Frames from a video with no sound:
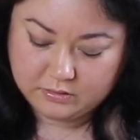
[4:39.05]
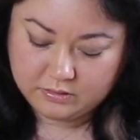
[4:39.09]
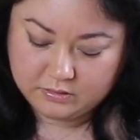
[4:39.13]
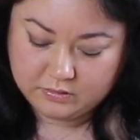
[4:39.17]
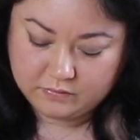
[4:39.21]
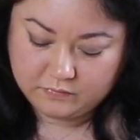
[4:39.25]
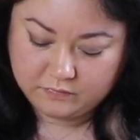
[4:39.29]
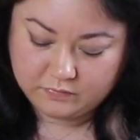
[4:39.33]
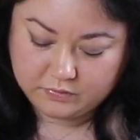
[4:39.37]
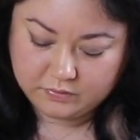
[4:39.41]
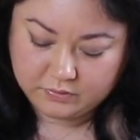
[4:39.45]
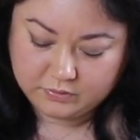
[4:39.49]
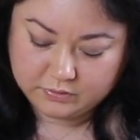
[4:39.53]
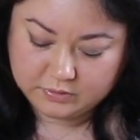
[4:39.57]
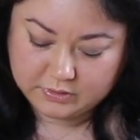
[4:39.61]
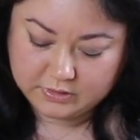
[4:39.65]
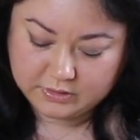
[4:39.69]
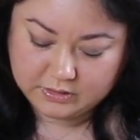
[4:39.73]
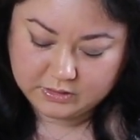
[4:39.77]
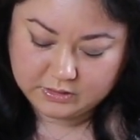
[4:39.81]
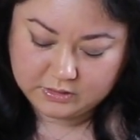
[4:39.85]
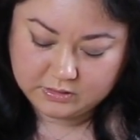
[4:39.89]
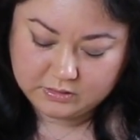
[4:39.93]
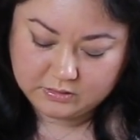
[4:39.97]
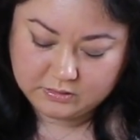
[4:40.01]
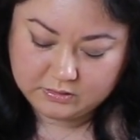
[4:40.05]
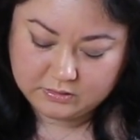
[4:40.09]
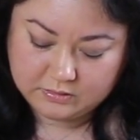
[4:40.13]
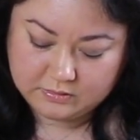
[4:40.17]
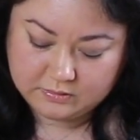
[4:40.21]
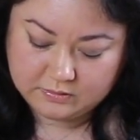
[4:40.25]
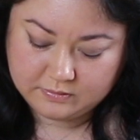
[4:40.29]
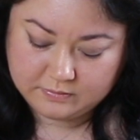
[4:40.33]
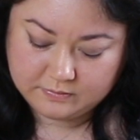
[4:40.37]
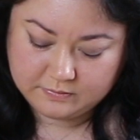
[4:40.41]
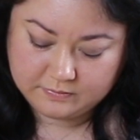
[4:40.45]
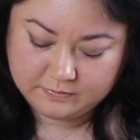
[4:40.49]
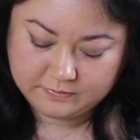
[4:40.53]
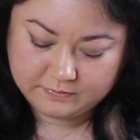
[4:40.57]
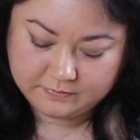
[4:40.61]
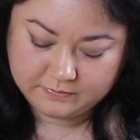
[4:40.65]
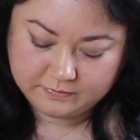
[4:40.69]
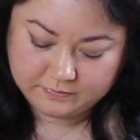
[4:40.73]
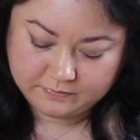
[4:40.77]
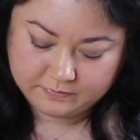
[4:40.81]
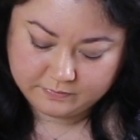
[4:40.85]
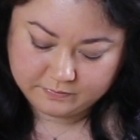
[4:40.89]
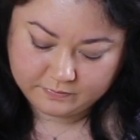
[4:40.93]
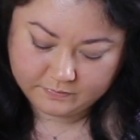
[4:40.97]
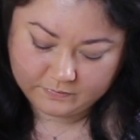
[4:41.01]
and fold it in.
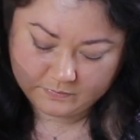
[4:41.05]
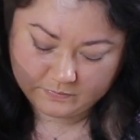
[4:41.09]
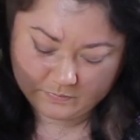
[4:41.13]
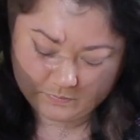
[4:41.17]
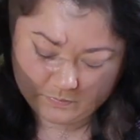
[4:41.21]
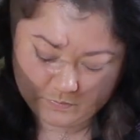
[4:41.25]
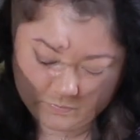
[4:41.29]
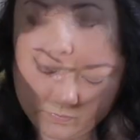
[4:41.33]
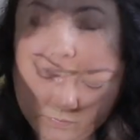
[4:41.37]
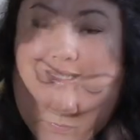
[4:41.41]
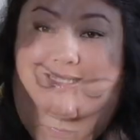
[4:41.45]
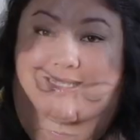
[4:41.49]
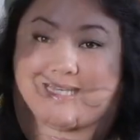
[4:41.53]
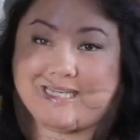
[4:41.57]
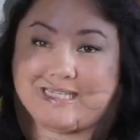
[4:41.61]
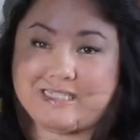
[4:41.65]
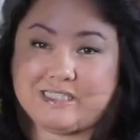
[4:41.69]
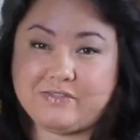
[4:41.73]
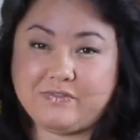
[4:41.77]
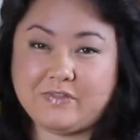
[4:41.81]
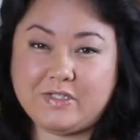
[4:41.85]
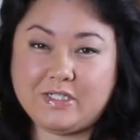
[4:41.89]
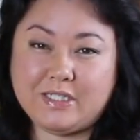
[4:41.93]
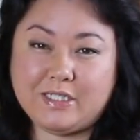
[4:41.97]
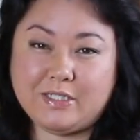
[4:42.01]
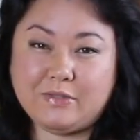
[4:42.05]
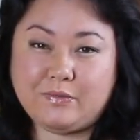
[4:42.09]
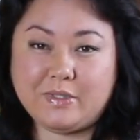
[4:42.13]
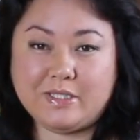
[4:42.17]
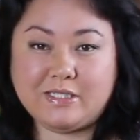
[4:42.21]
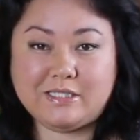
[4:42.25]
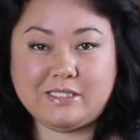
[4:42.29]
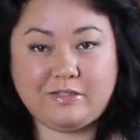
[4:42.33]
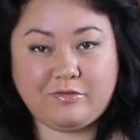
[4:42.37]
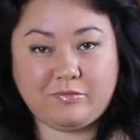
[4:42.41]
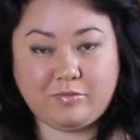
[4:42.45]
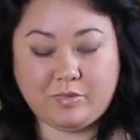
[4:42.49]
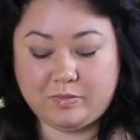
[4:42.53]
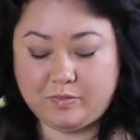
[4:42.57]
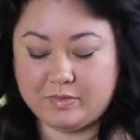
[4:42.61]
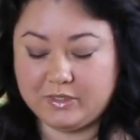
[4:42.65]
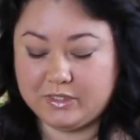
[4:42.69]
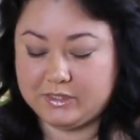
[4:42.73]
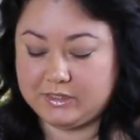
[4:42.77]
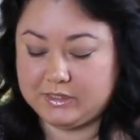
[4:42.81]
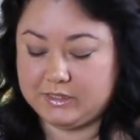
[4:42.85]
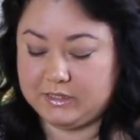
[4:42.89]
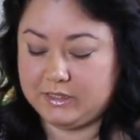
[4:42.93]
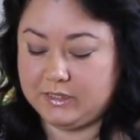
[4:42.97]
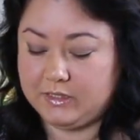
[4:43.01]
The last of our egg whites have been
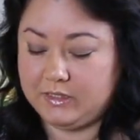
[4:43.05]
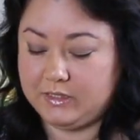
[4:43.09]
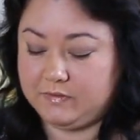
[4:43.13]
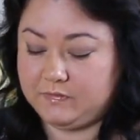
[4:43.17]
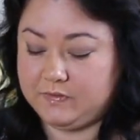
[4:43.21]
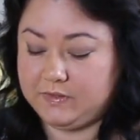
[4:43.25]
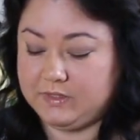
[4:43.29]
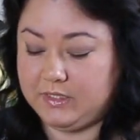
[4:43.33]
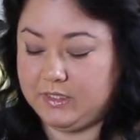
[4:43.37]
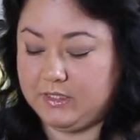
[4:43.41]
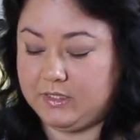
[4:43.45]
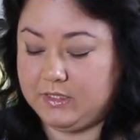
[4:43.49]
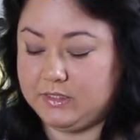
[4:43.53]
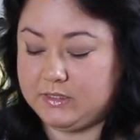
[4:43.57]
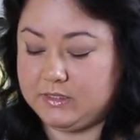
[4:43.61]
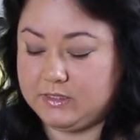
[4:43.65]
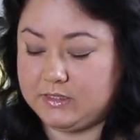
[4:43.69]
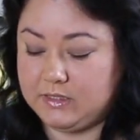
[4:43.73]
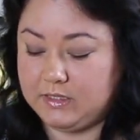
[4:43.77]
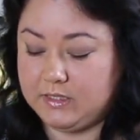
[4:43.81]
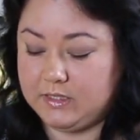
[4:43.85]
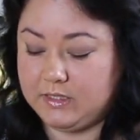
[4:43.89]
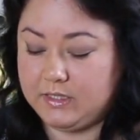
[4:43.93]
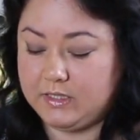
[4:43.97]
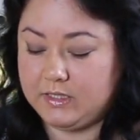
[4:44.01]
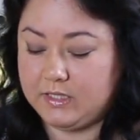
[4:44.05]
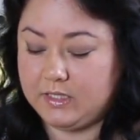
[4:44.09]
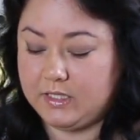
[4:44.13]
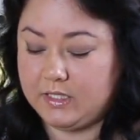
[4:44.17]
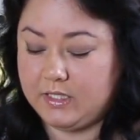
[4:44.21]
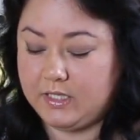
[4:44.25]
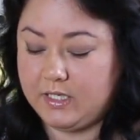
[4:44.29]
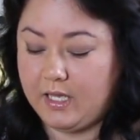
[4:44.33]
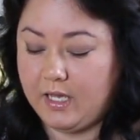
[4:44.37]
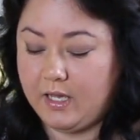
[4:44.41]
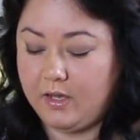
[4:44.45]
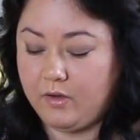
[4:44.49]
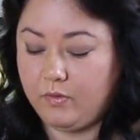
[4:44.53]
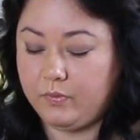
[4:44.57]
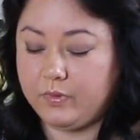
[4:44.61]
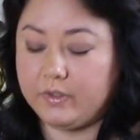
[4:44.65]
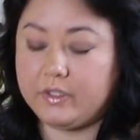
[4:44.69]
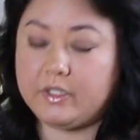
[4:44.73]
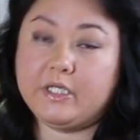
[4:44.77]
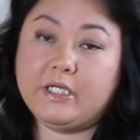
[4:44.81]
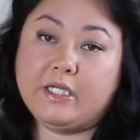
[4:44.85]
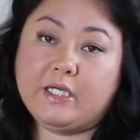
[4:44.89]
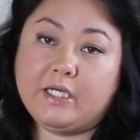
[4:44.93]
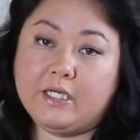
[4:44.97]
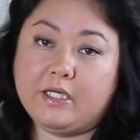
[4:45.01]
mixed in. I've set it aside, and now we're
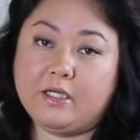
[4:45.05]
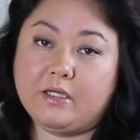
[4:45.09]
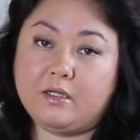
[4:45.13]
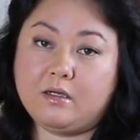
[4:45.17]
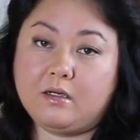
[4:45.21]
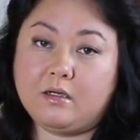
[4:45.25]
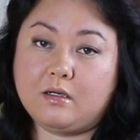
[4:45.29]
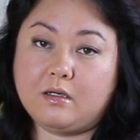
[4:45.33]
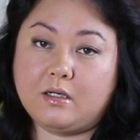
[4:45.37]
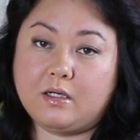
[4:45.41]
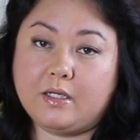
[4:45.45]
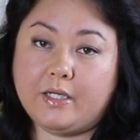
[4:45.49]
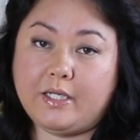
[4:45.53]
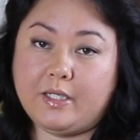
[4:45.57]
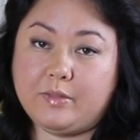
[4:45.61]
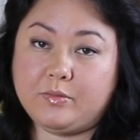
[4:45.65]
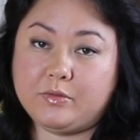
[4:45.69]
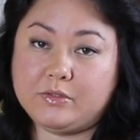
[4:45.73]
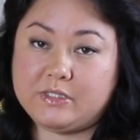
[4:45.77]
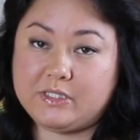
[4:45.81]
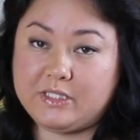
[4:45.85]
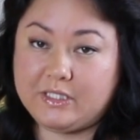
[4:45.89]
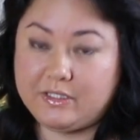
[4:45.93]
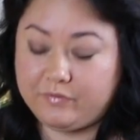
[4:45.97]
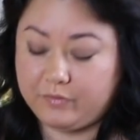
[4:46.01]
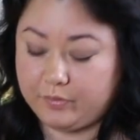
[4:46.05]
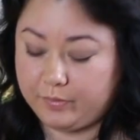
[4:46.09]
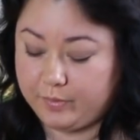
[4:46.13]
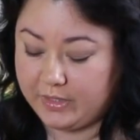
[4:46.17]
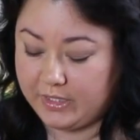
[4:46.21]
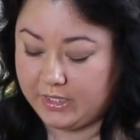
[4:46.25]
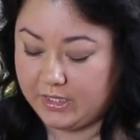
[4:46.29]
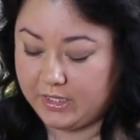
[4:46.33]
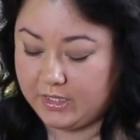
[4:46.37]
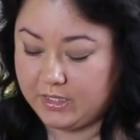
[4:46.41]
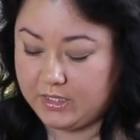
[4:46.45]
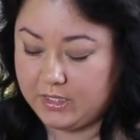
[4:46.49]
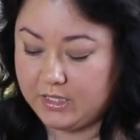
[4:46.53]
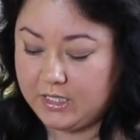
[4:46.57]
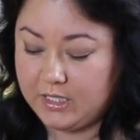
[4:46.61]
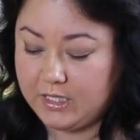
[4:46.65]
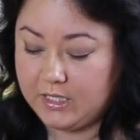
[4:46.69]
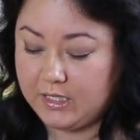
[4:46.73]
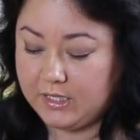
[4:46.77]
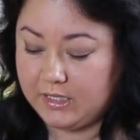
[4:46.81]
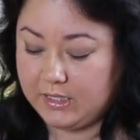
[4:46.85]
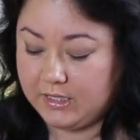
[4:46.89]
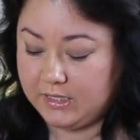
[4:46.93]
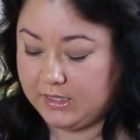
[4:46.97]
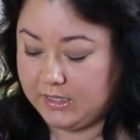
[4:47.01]
gonna get our Aebleskiver pan
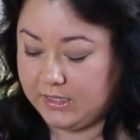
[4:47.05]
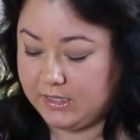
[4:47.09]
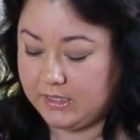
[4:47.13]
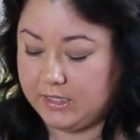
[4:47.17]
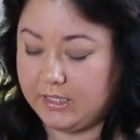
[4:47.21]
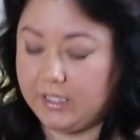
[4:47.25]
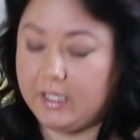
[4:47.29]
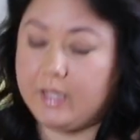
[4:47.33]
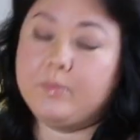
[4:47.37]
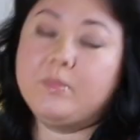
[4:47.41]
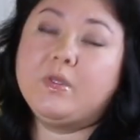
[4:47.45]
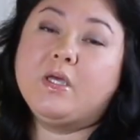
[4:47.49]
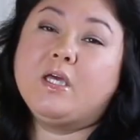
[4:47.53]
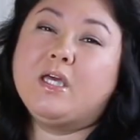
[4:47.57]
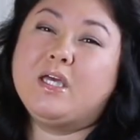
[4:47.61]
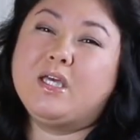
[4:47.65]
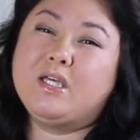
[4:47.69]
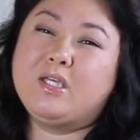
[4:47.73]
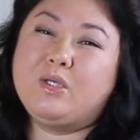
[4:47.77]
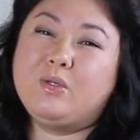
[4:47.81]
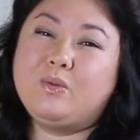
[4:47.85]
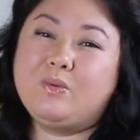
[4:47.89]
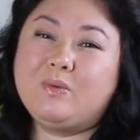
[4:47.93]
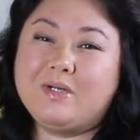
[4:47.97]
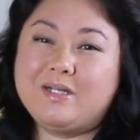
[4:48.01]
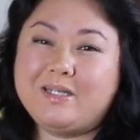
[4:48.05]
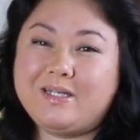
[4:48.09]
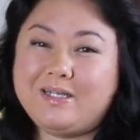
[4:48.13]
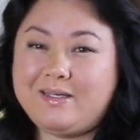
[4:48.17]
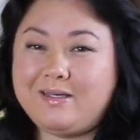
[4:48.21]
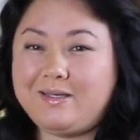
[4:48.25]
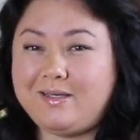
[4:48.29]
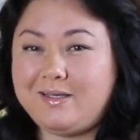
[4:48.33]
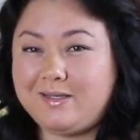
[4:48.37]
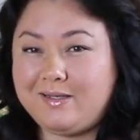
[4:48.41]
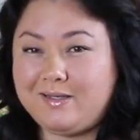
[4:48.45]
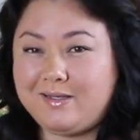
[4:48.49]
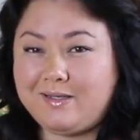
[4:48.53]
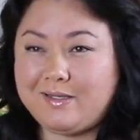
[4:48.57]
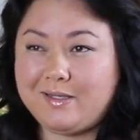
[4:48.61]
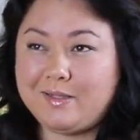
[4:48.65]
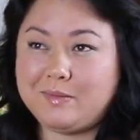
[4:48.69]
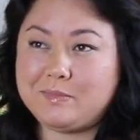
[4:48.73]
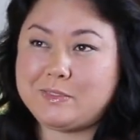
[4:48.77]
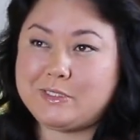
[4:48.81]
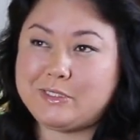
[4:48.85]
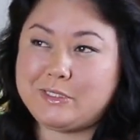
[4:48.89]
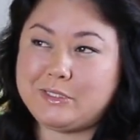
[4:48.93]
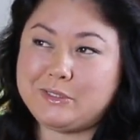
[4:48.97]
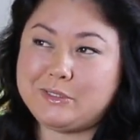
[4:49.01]
heated up. You wanna heat it
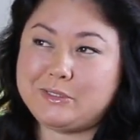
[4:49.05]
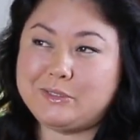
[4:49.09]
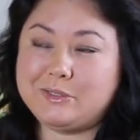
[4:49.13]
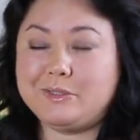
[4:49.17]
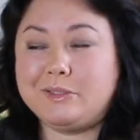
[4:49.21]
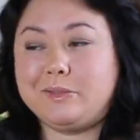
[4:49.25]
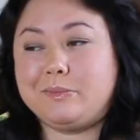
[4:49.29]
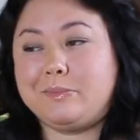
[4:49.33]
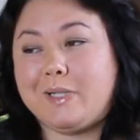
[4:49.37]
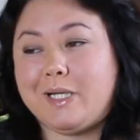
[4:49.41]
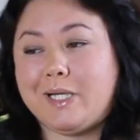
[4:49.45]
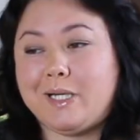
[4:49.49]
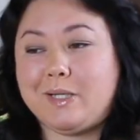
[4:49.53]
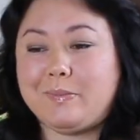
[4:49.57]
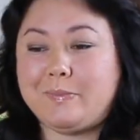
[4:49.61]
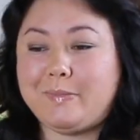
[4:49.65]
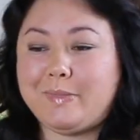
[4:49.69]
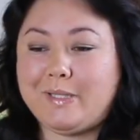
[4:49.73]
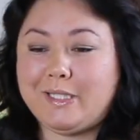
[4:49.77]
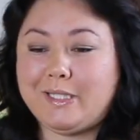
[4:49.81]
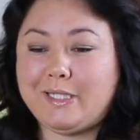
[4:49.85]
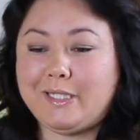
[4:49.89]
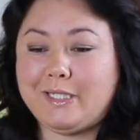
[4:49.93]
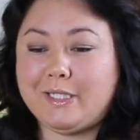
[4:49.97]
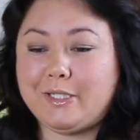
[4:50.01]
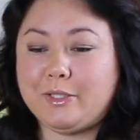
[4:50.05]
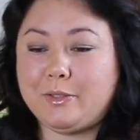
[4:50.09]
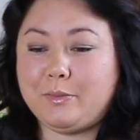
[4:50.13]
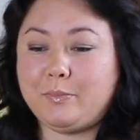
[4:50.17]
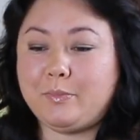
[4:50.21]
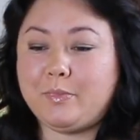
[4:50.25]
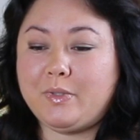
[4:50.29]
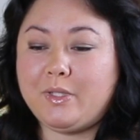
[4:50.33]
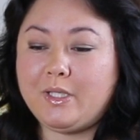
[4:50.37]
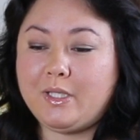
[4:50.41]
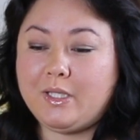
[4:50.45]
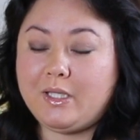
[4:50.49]
up to about medium.